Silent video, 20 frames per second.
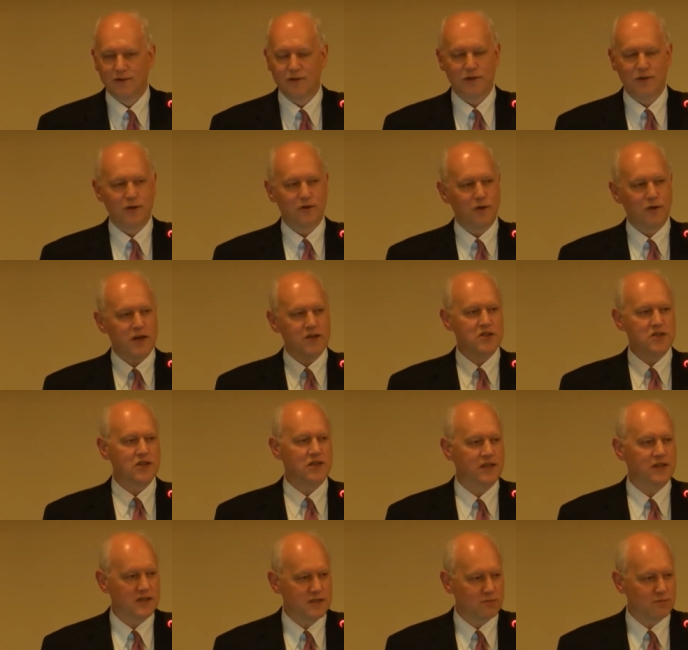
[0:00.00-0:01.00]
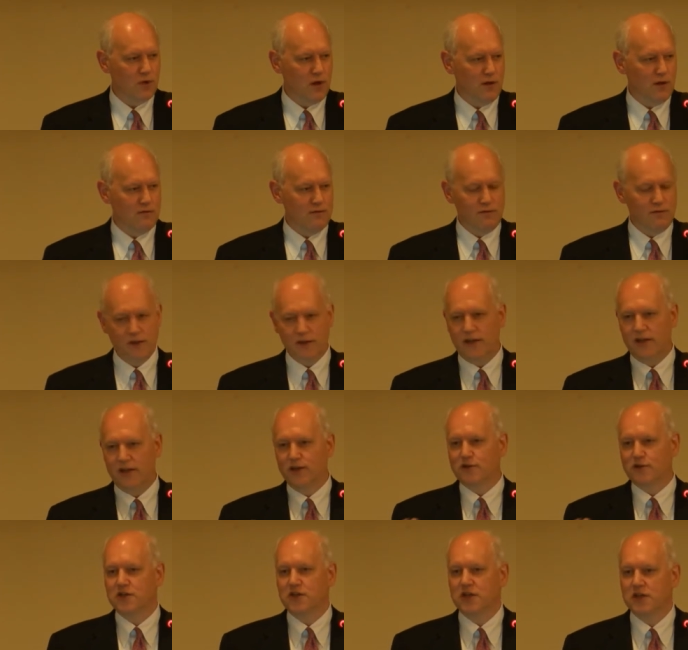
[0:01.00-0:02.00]
so the question is, well, well,
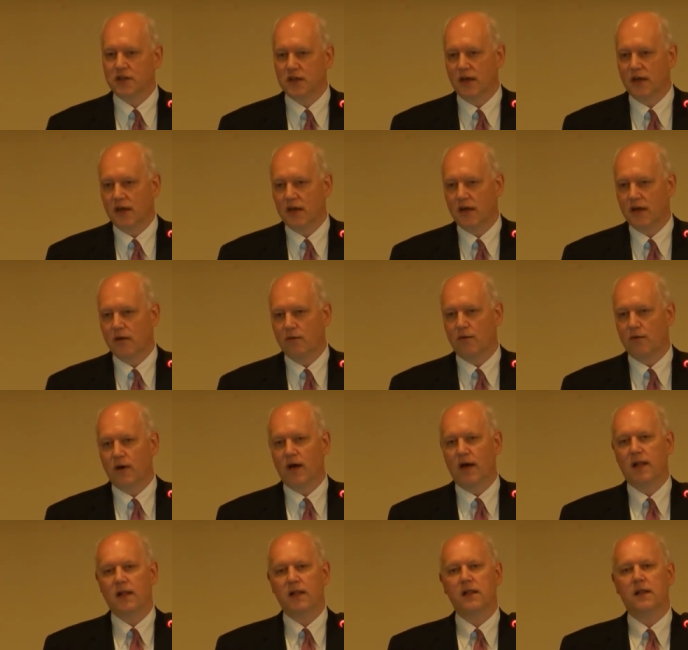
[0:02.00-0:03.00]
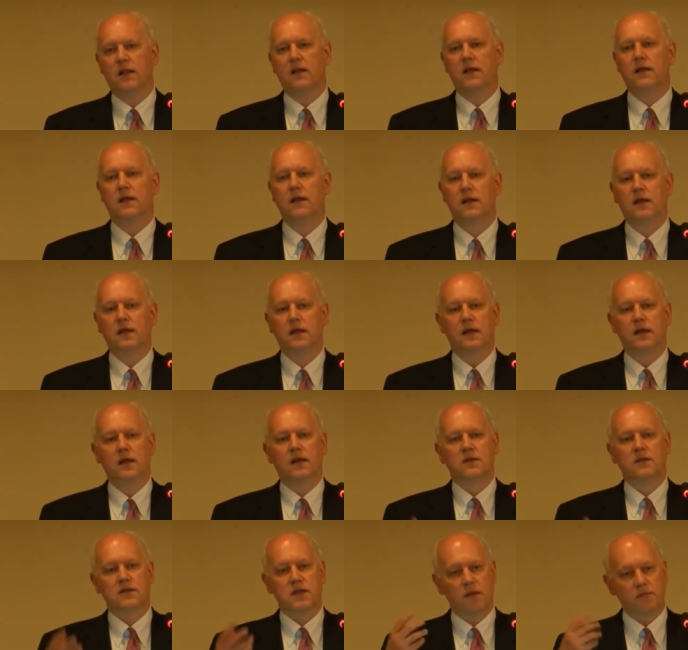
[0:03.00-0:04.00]
then you're cheating. Well,
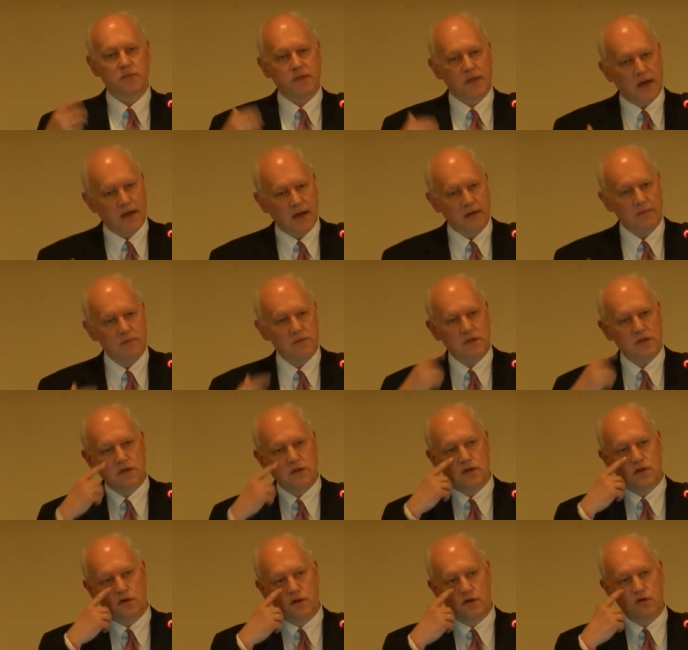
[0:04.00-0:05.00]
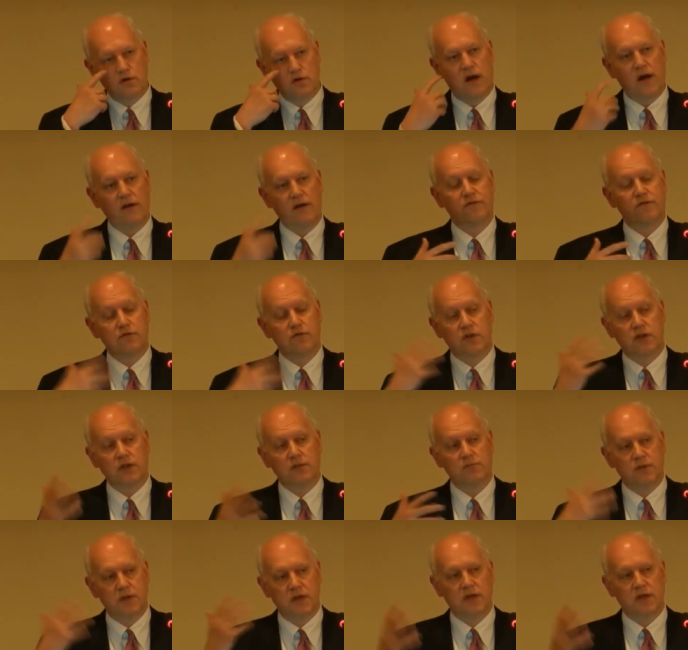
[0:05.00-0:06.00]
sometimes, you know, you have to
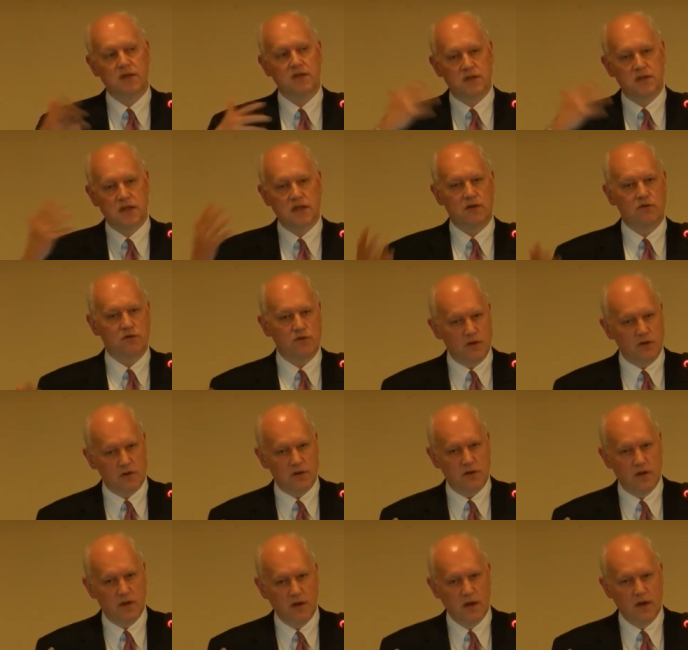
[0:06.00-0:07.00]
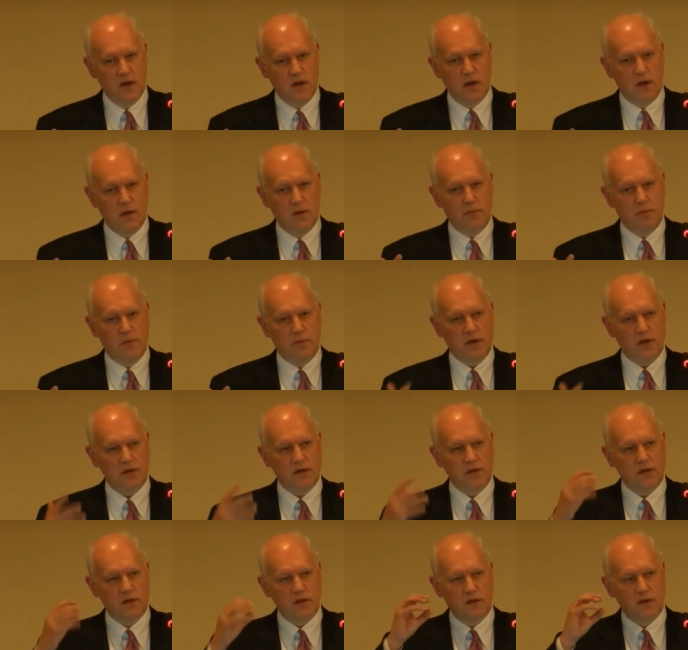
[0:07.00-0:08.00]
keep things secret
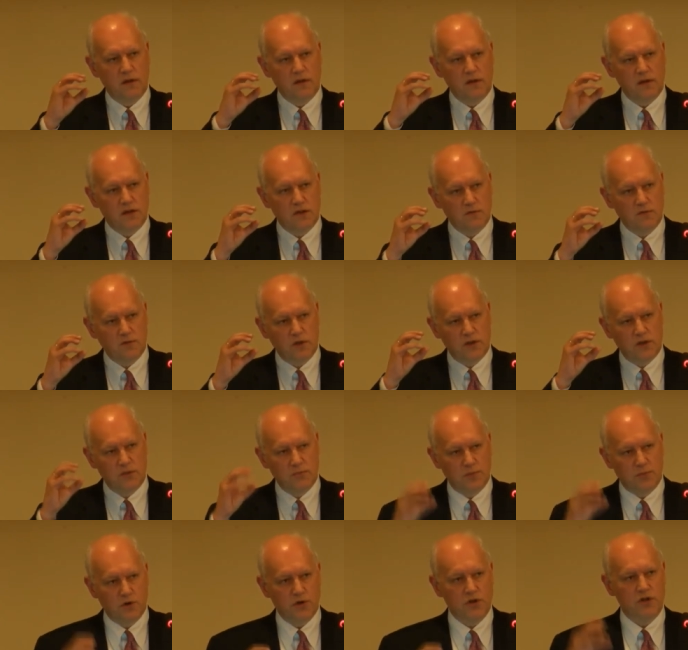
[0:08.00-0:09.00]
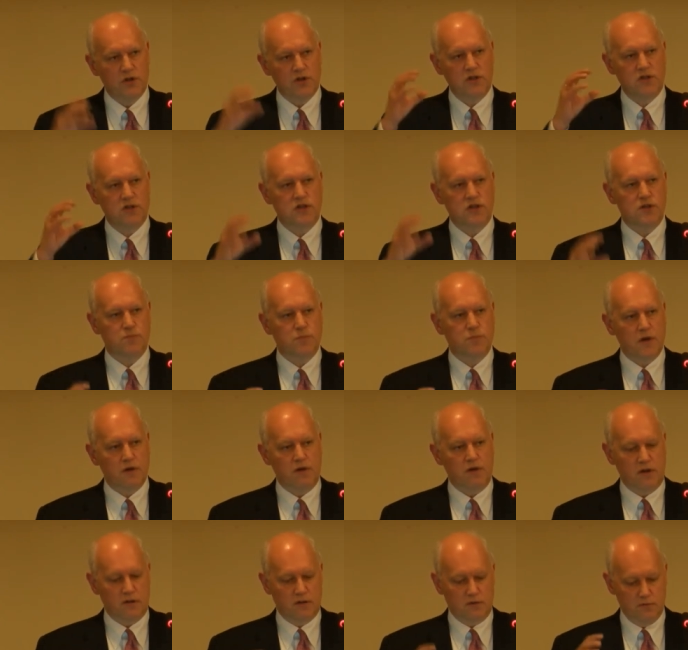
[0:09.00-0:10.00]
but the, the, what's important is the
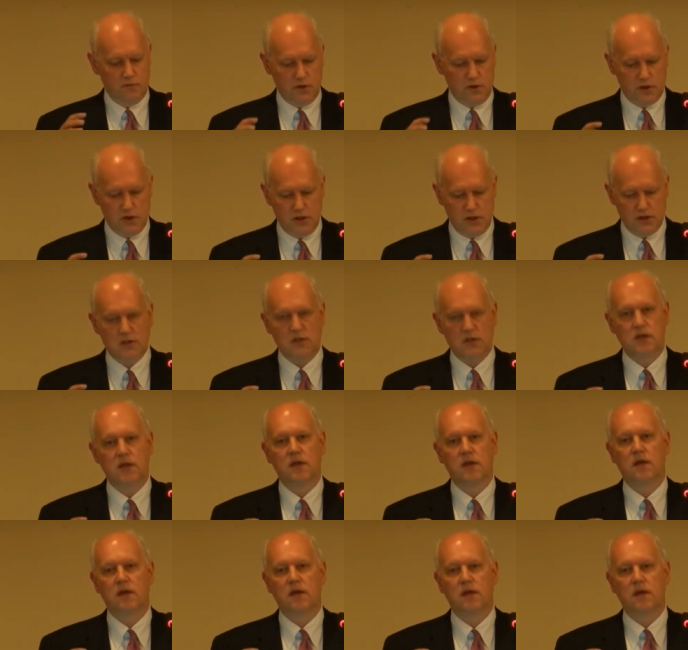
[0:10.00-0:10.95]
spirit, which is